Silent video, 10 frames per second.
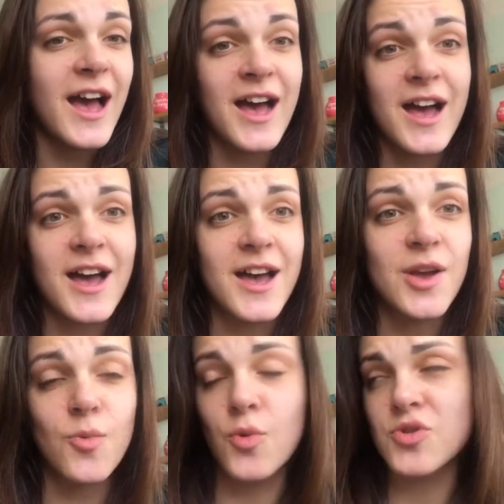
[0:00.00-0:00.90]

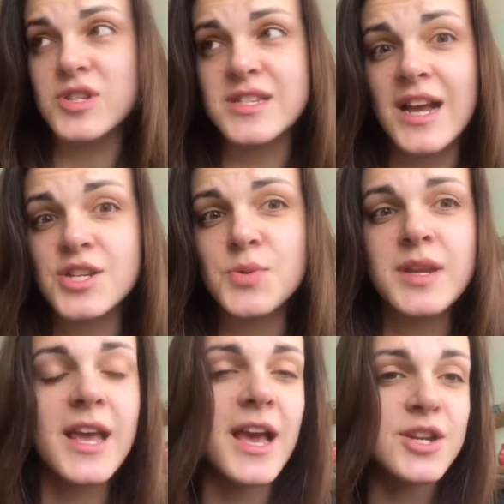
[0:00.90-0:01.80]
I want to start
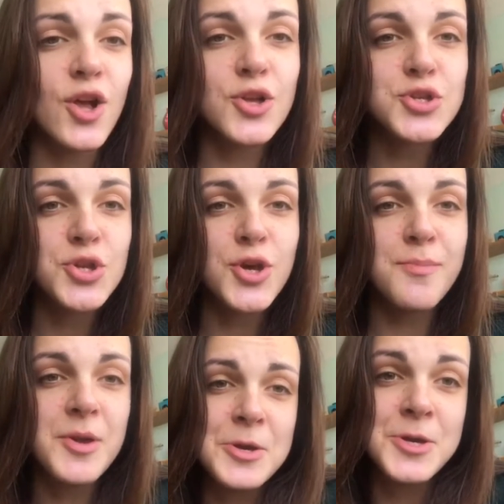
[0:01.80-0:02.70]
doing it, and also
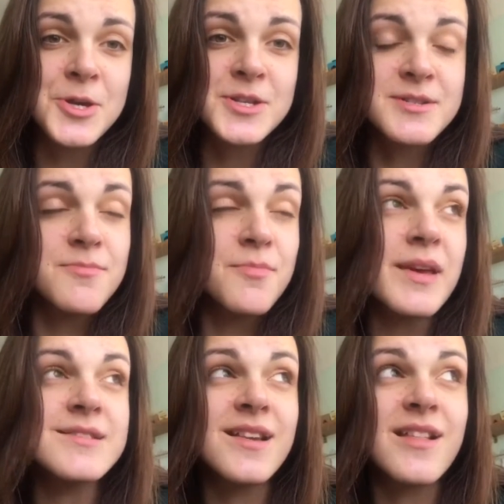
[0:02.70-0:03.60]
because
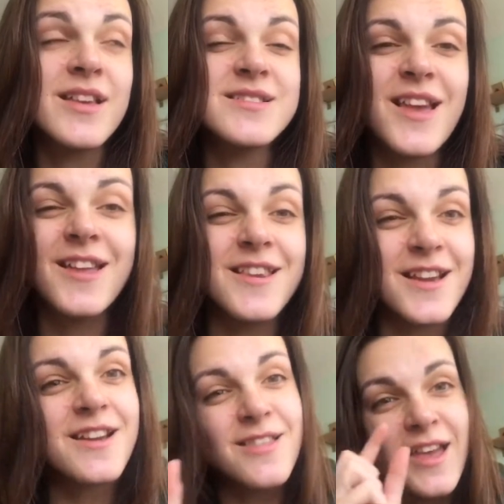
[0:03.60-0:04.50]
basically,
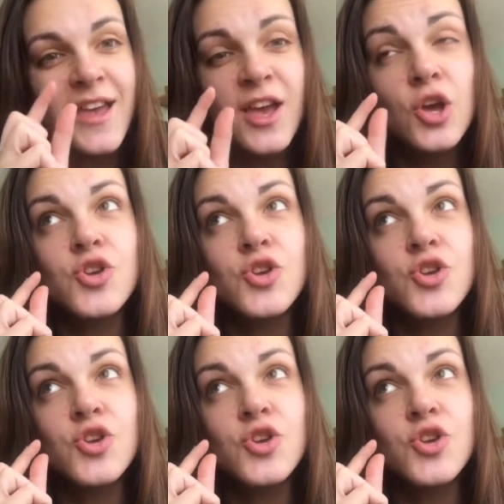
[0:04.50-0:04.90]
technically,